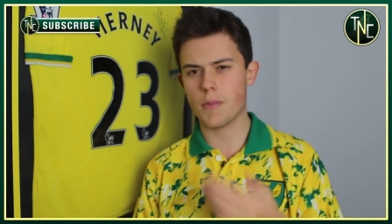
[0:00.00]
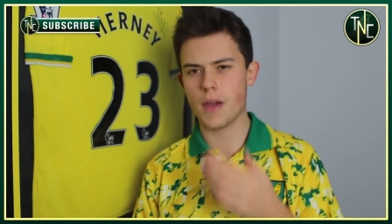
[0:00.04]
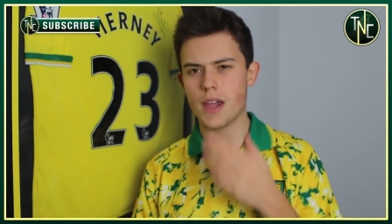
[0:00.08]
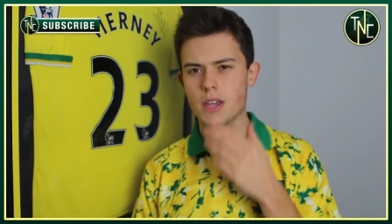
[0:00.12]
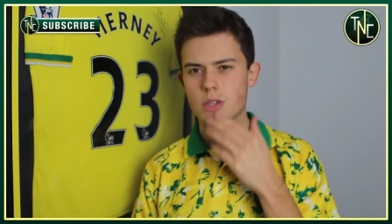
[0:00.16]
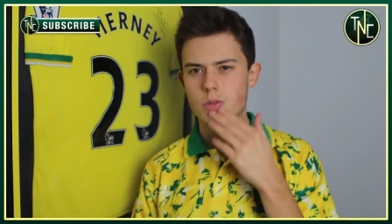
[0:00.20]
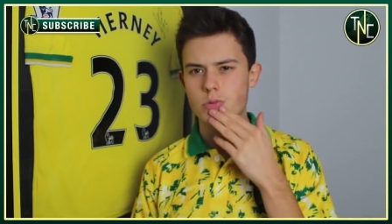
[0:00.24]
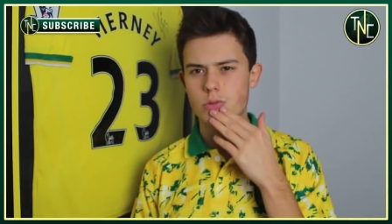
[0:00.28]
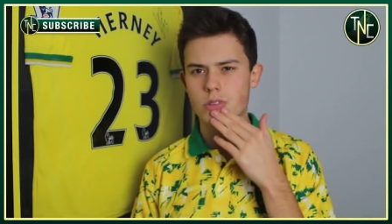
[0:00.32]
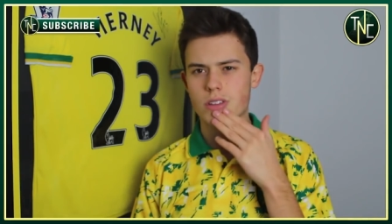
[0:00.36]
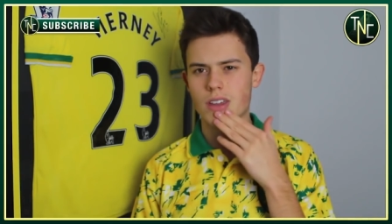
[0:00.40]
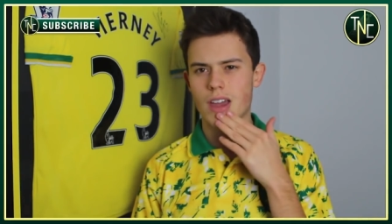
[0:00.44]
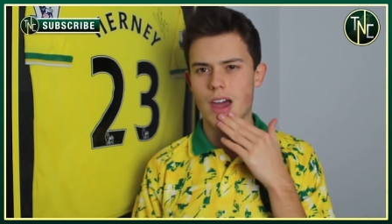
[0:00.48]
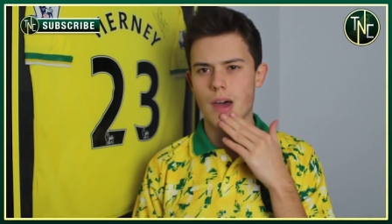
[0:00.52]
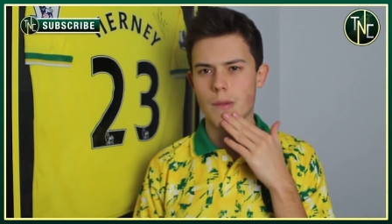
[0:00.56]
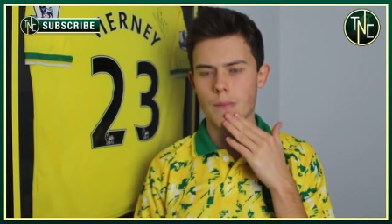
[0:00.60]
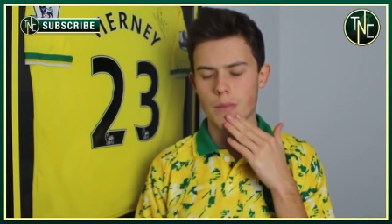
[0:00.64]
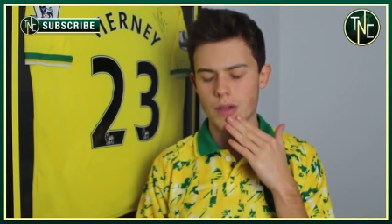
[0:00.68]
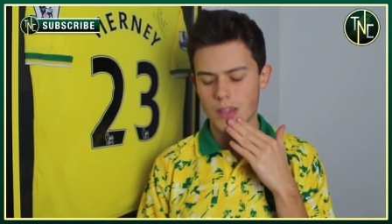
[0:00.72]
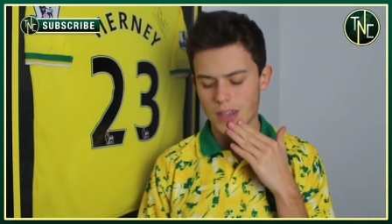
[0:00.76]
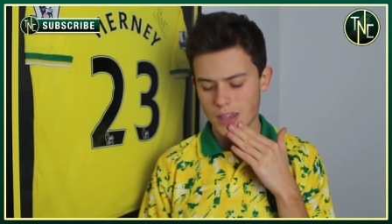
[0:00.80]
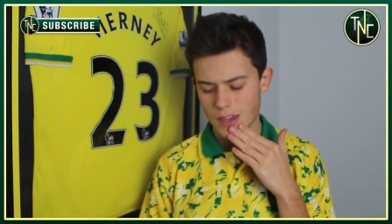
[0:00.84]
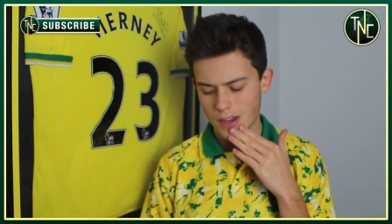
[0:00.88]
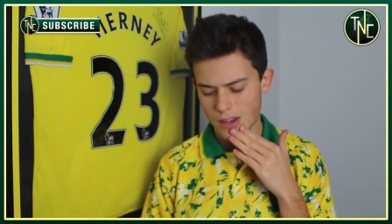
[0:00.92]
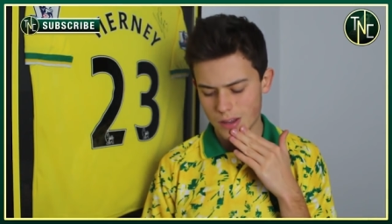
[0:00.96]
mates with Cam
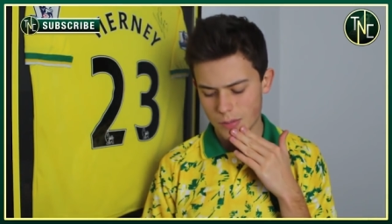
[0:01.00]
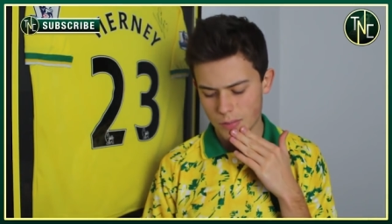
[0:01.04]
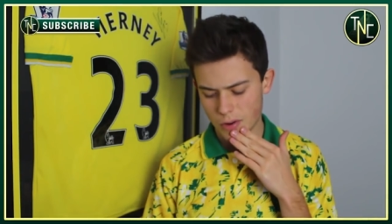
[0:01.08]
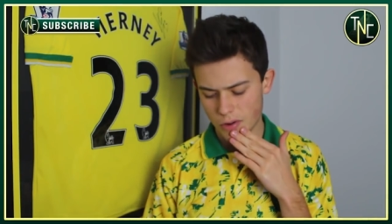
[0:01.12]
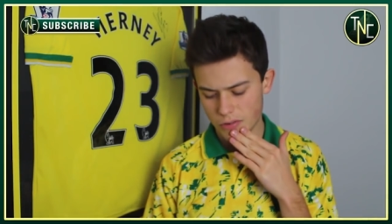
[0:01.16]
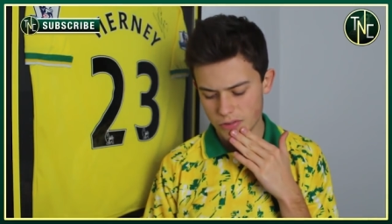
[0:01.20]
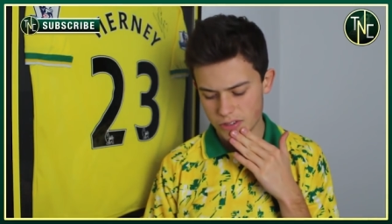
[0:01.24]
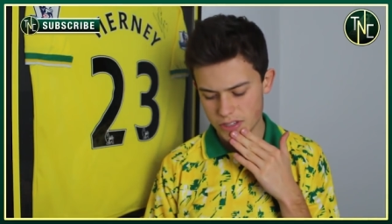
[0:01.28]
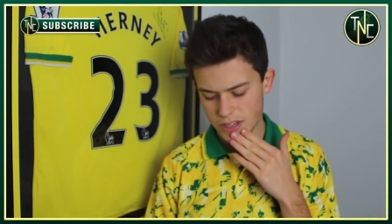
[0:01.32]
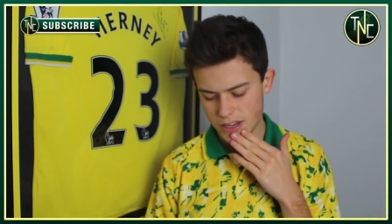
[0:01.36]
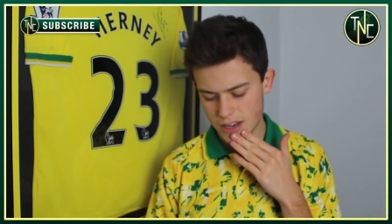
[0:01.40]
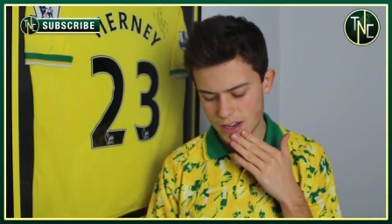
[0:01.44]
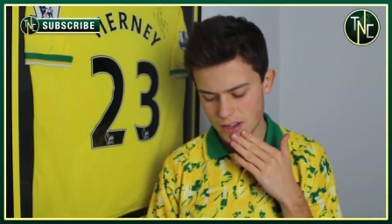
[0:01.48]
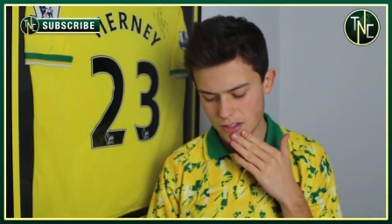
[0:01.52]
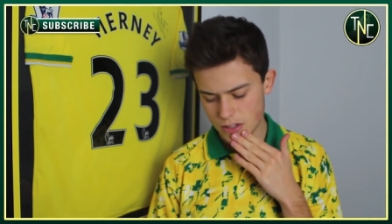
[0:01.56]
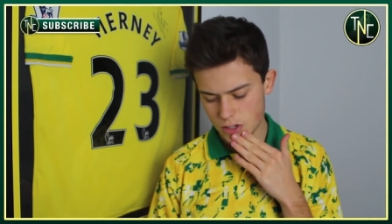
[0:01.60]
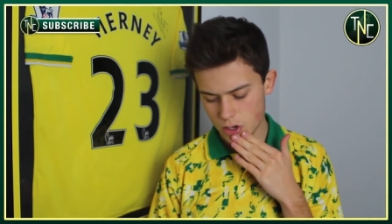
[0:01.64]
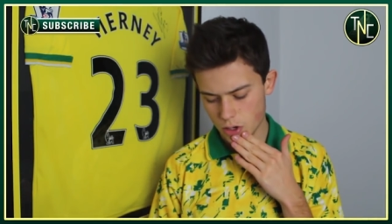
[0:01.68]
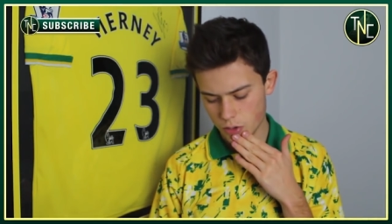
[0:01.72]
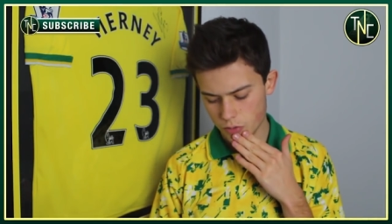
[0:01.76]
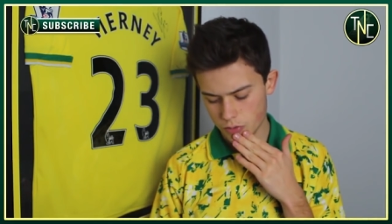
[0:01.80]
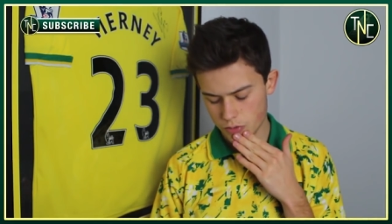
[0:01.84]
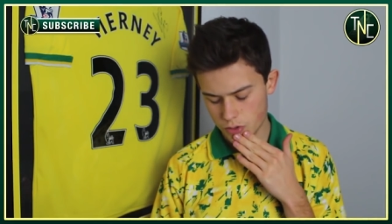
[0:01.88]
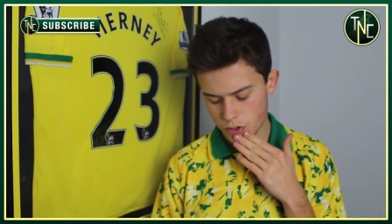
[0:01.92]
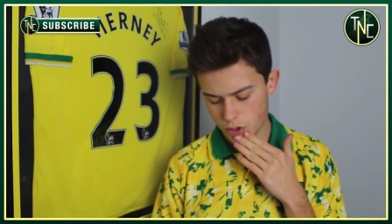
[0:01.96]
McGeehan, but obviously he's
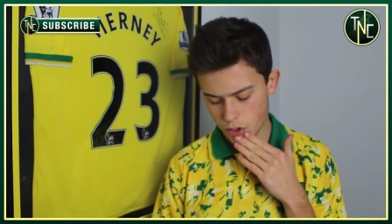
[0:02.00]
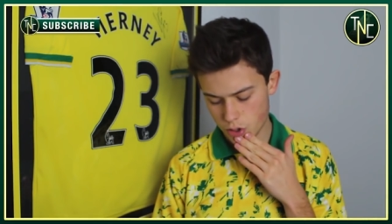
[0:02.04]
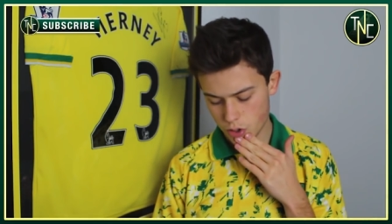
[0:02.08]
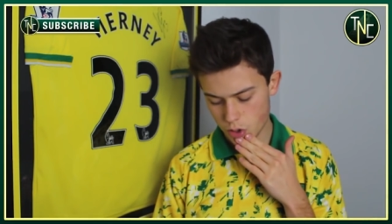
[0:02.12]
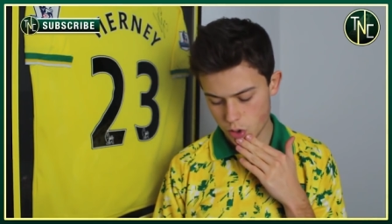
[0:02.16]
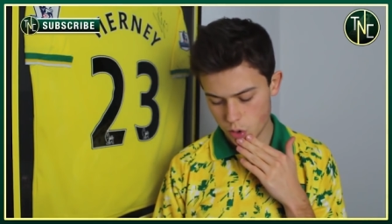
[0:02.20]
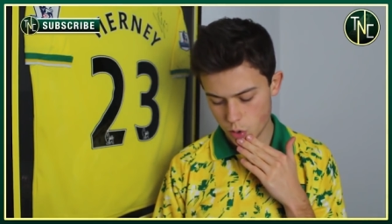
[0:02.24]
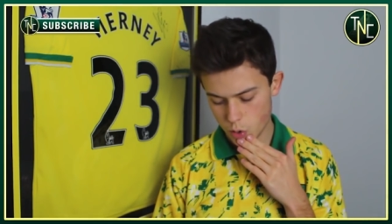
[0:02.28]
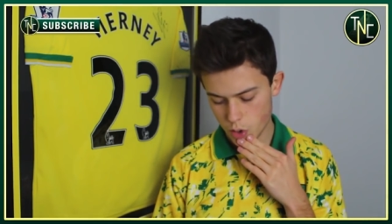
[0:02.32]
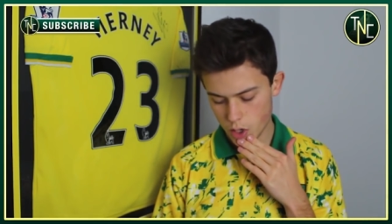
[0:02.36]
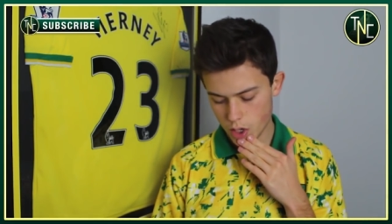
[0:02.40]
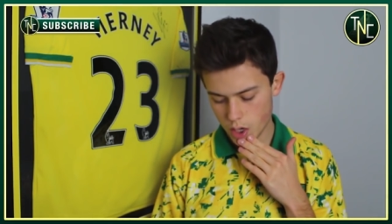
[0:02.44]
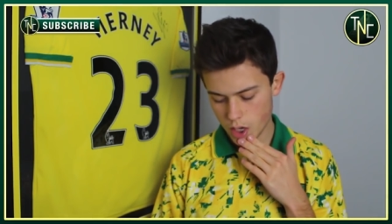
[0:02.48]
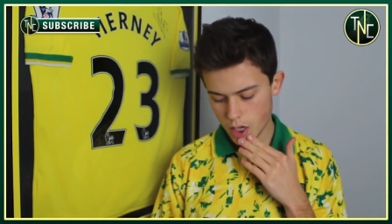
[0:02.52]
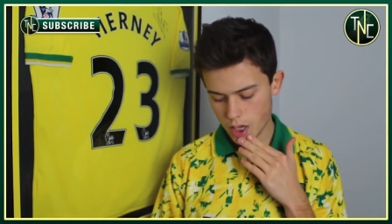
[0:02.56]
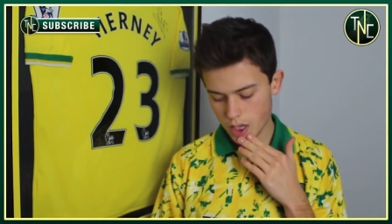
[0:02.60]
gone to